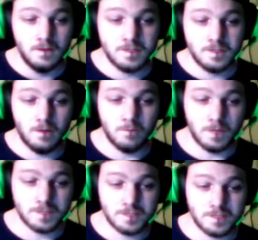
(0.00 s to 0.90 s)
So it
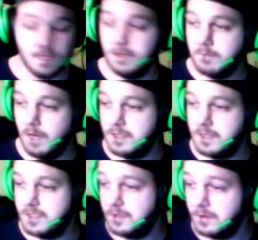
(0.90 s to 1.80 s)
makes killing
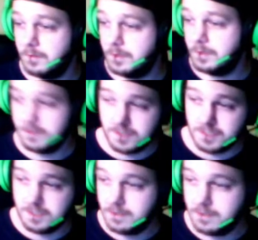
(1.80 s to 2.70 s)
bosses in terminals
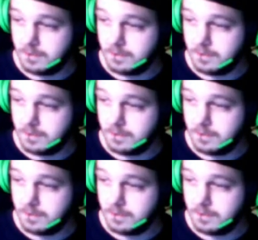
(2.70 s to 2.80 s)
easier.